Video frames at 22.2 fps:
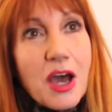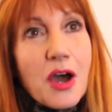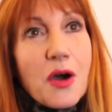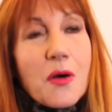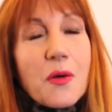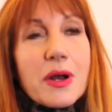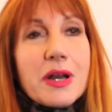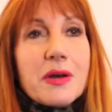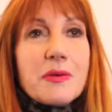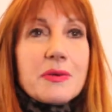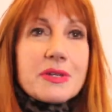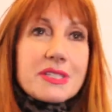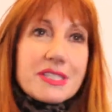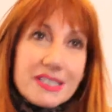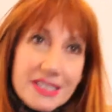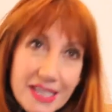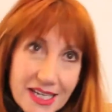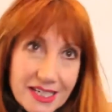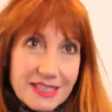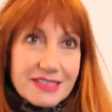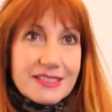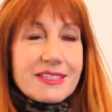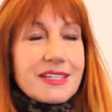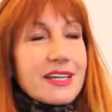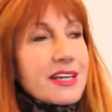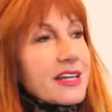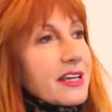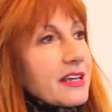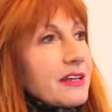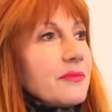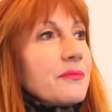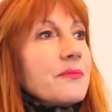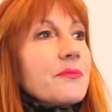When I was
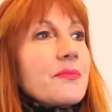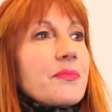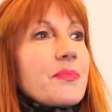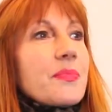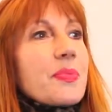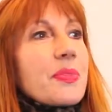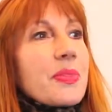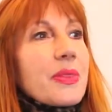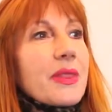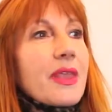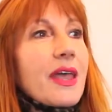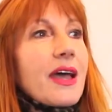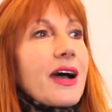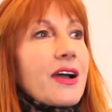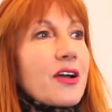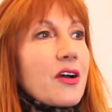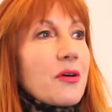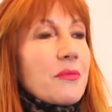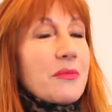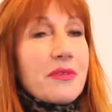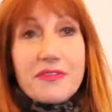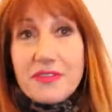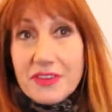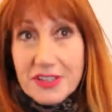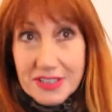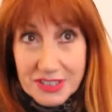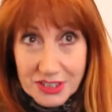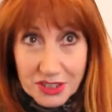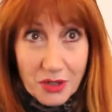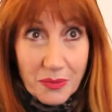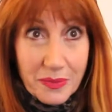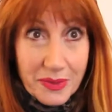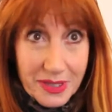16, I got my first
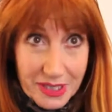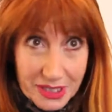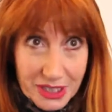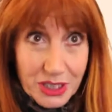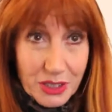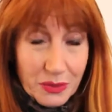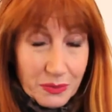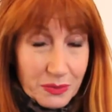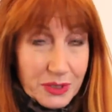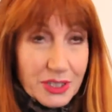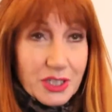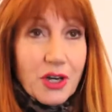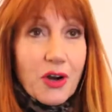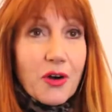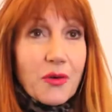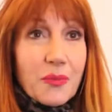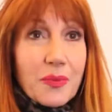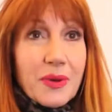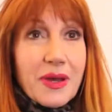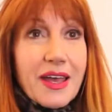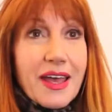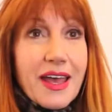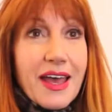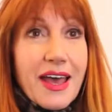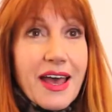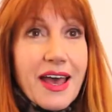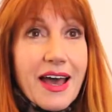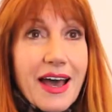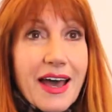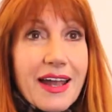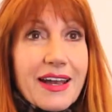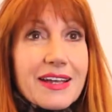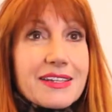job in a shoe shop,
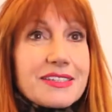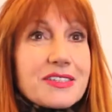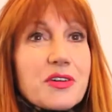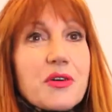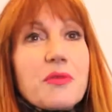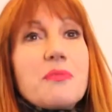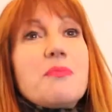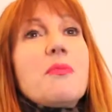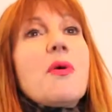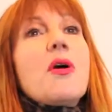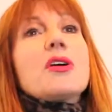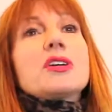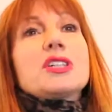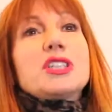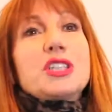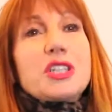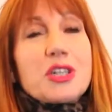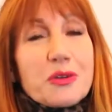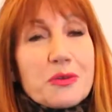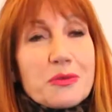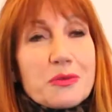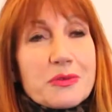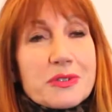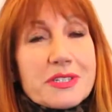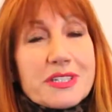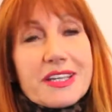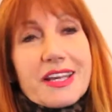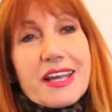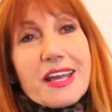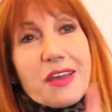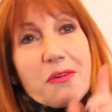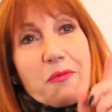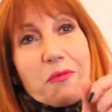and I sold more shoes
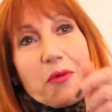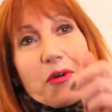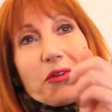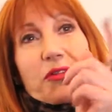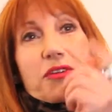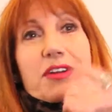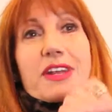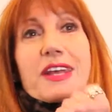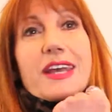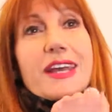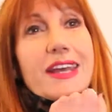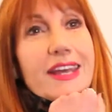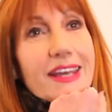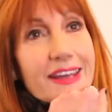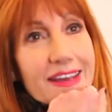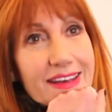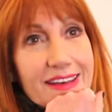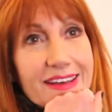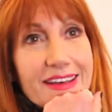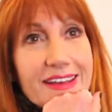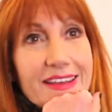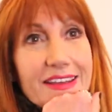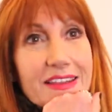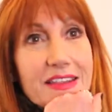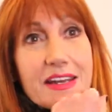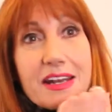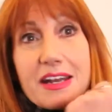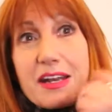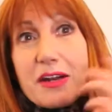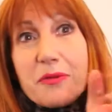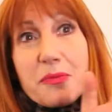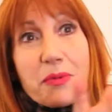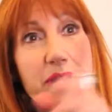in one day than
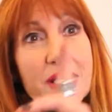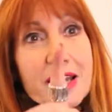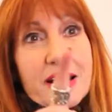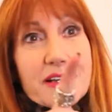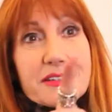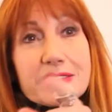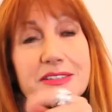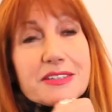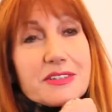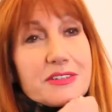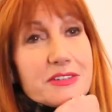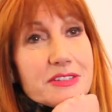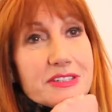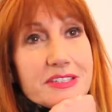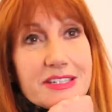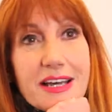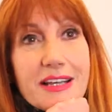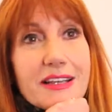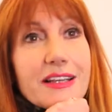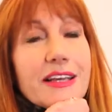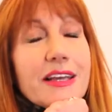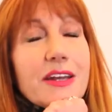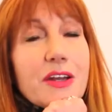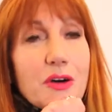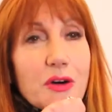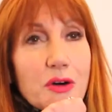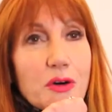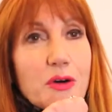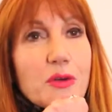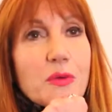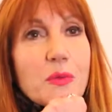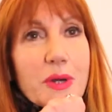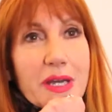anybody else could sell in a
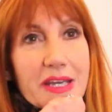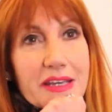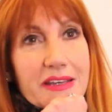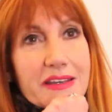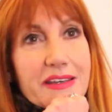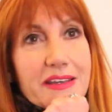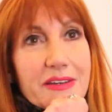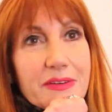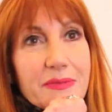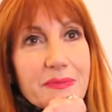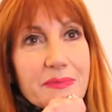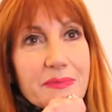whole week.